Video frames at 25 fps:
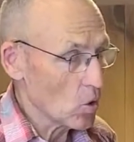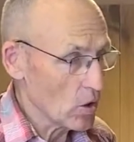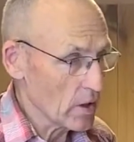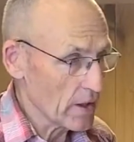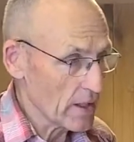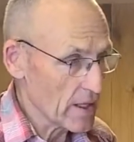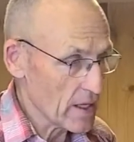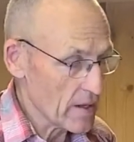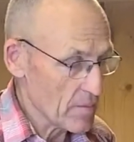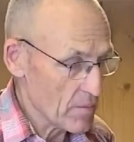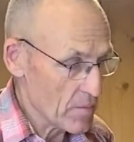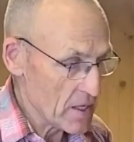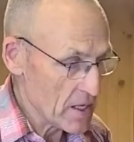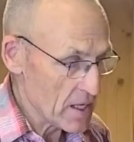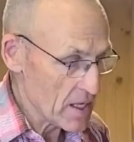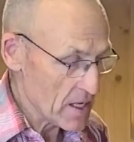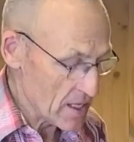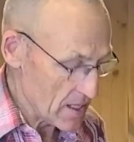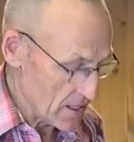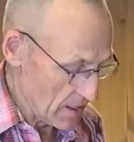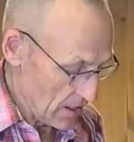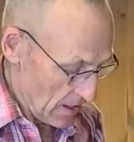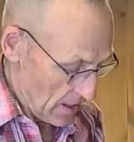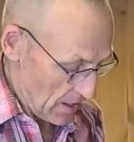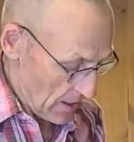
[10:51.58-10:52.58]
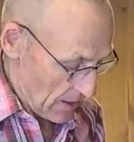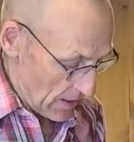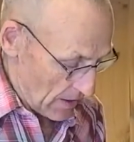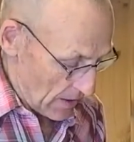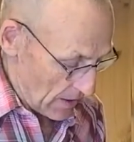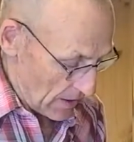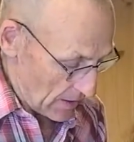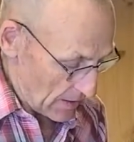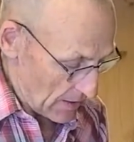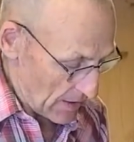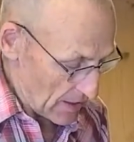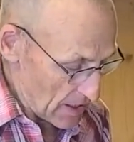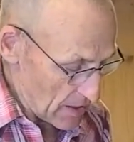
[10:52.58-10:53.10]
that I made
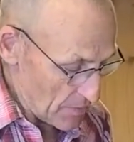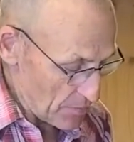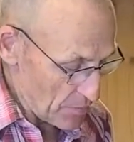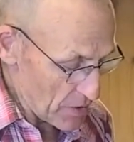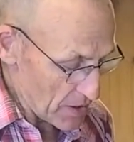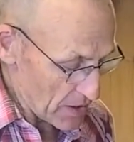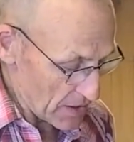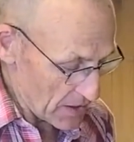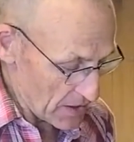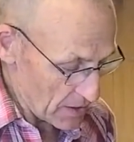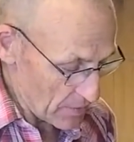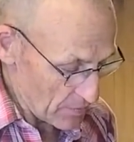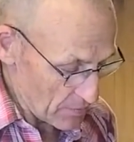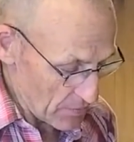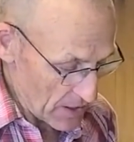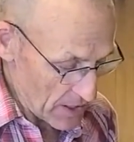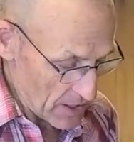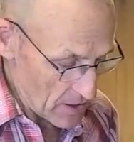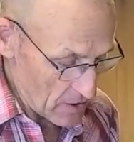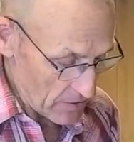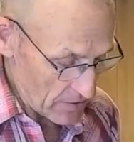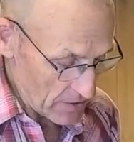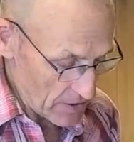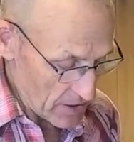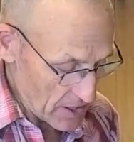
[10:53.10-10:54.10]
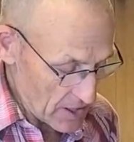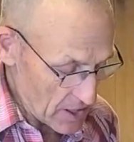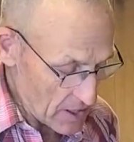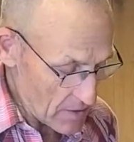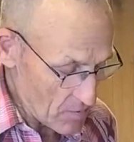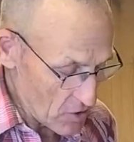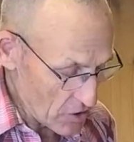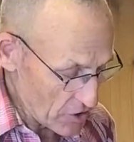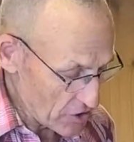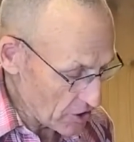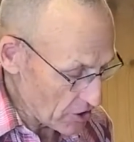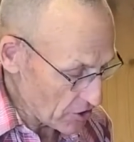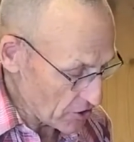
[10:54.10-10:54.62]
that I picked up down at the
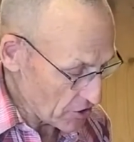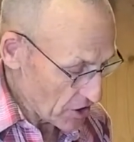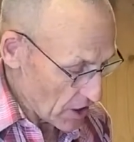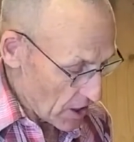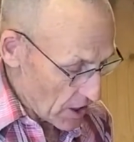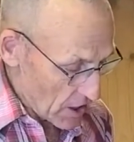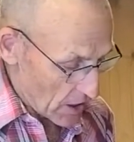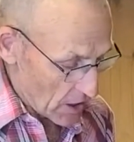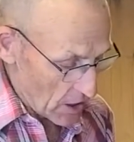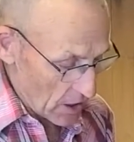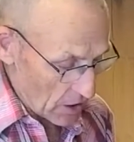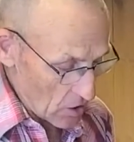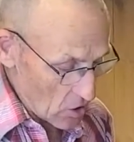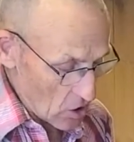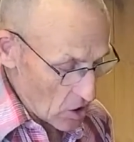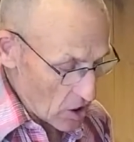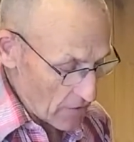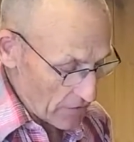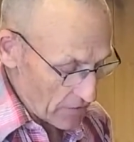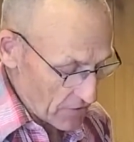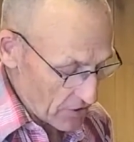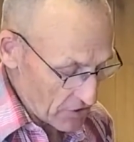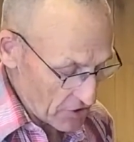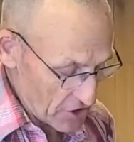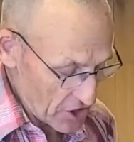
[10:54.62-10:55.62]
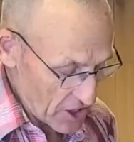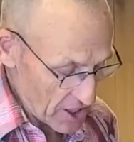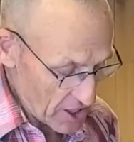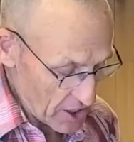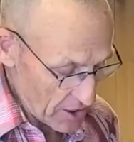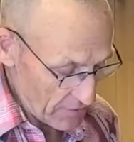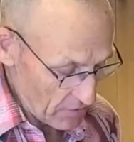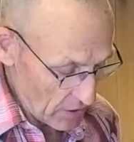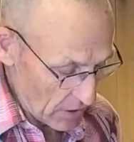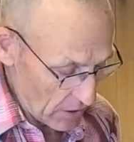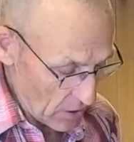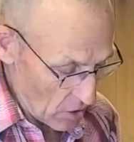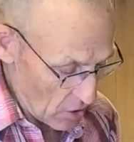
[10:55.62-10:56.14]
neighbors. I just cut off the side of the
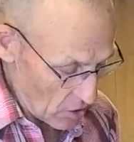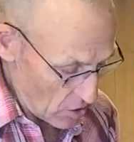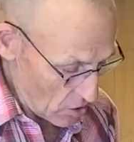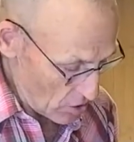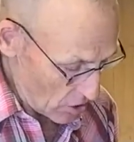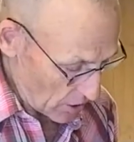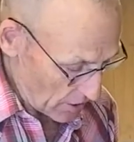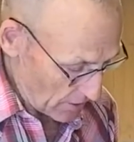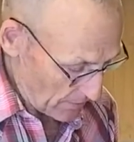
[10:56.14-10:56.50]
log.